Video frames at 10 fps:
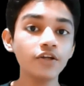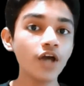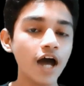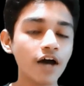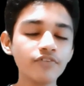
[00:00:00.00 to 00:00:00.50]
and
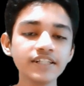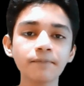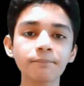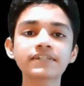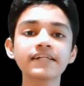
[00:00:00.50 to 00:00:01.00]
you haven't
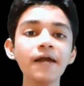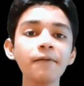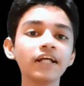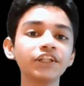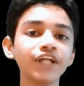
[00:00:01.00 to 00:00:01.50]

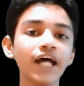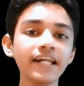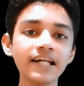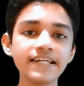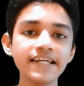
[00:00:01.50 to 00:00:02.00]
subscribed my
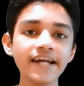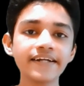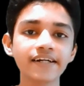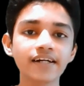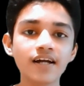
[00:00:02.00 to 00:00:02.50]
channel yet,